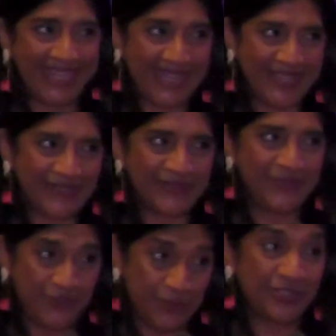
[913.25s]
And I go,
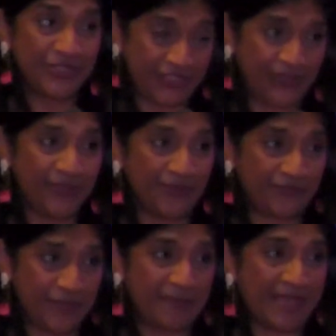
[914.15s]
you would too
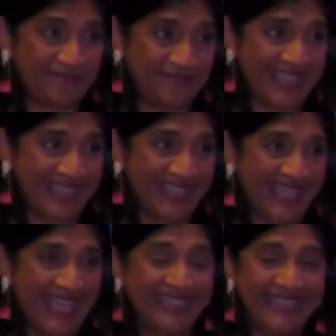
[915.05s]
if you met me.
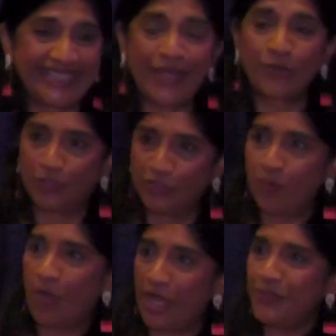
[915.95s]
And he's like, well,
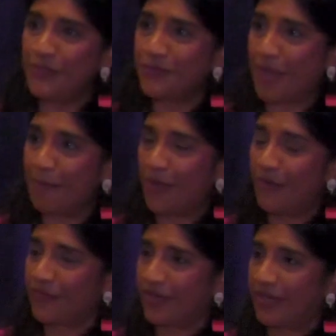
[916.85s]
then why don't you come
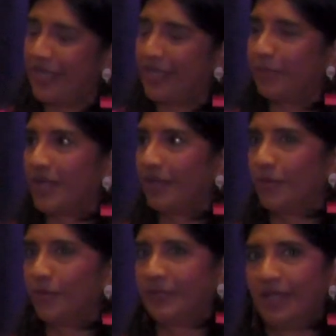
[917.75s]
over? And I'm like,
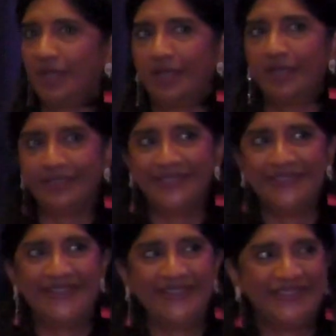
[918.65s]
oh, God,
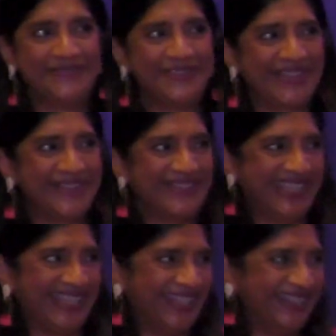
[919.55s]
here we go
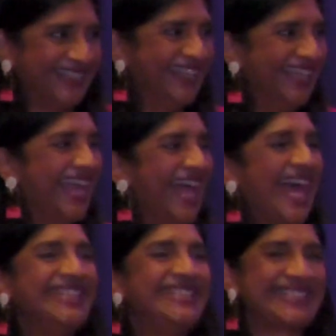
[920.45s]
again.
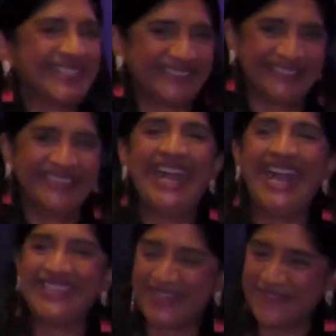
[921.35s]
And so
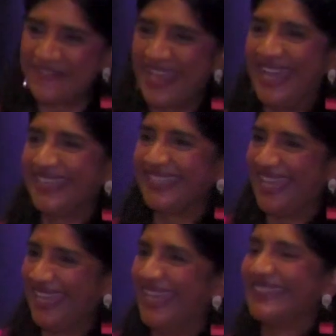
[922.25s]
I go back,
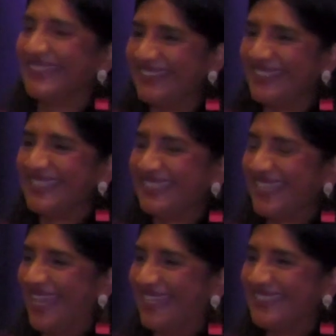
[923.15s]
and I go to his
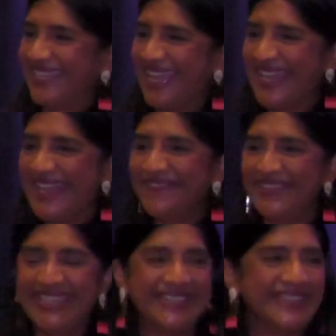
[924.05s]
house, and I
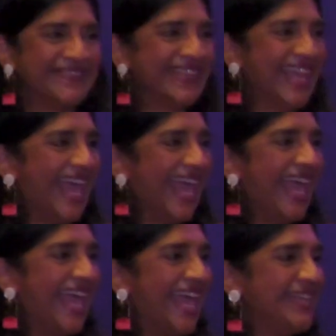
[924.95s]
meet him.
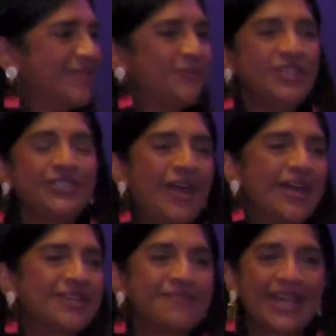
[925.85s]
And we
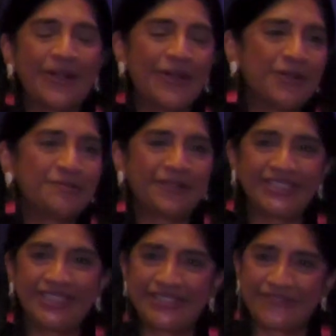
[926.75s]
talk about a whole
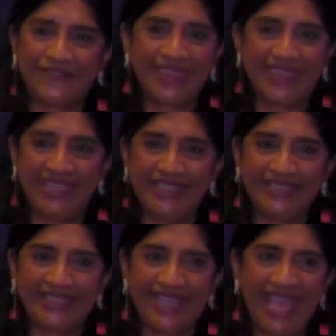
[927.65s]
bunch of different
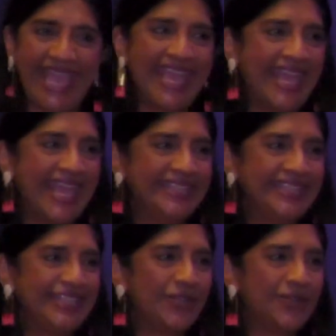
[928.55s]
things. And,
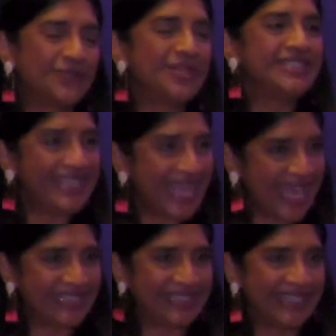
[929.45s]
you know,
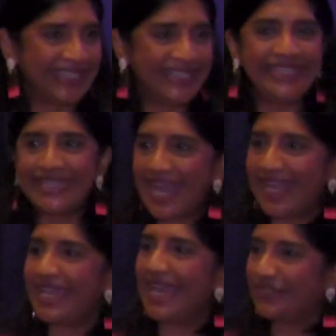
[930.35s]
yes, he and
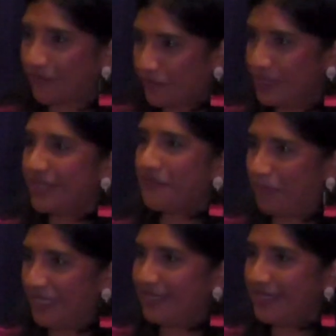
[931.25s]
I had difference of
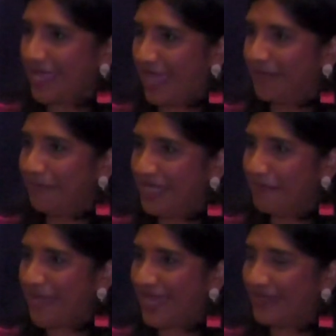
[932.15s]
opinion on many
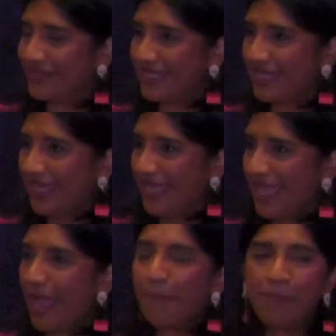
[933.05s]
matters.
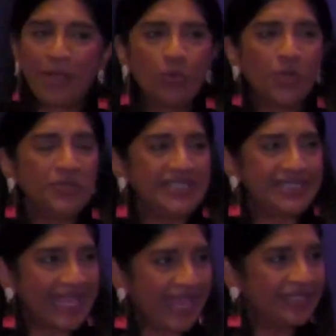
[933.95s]
But when we
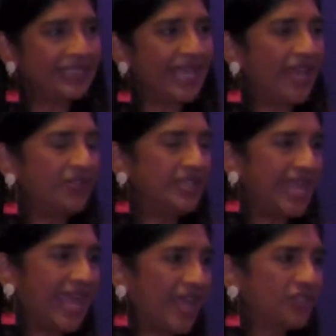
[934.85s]
sat down
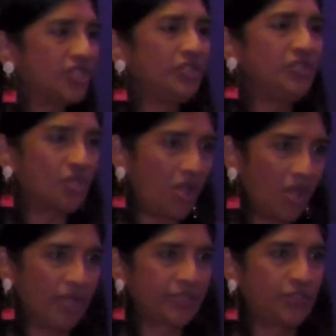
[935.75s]
and actually
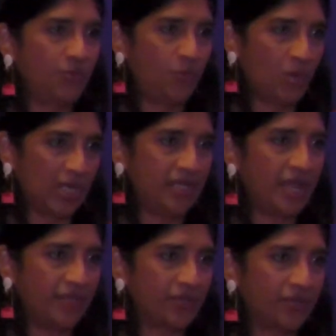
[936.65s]
talked to one
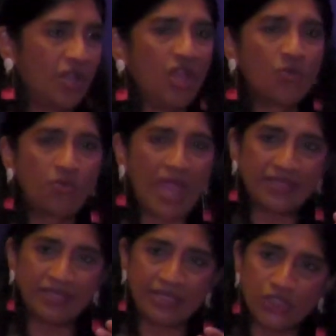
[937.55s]
another,
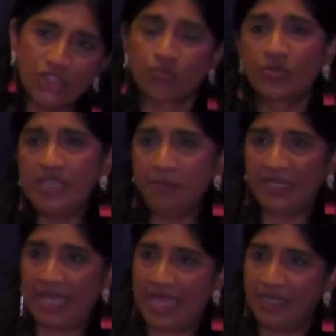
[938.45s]
rather than
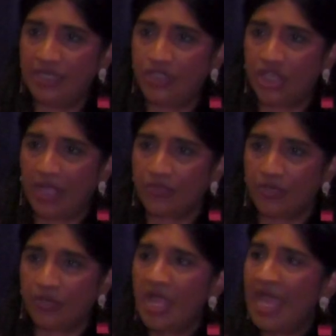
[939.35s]
screaming at each
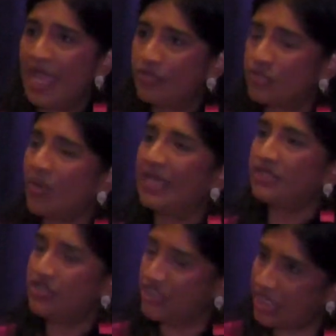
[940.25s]
other and trying
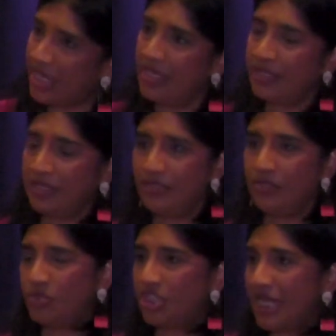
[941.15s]
to
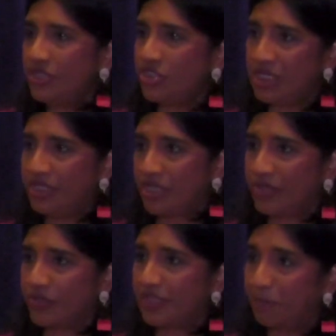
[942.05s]
change each
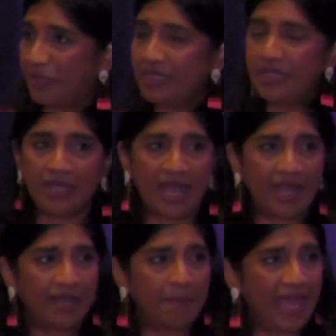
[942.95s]
other's opinion
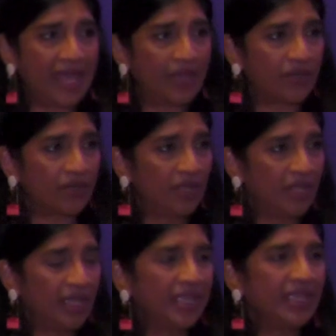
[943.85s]
on a matter,
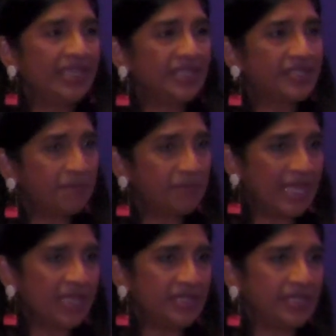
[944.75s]
it's
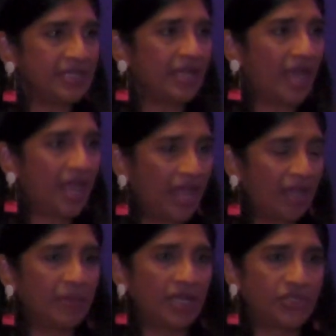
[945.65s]
amazing
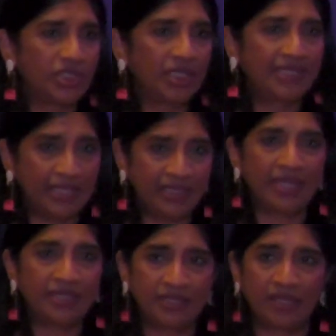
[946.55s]
how much can
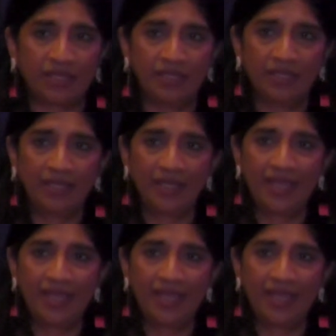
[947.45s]
get done,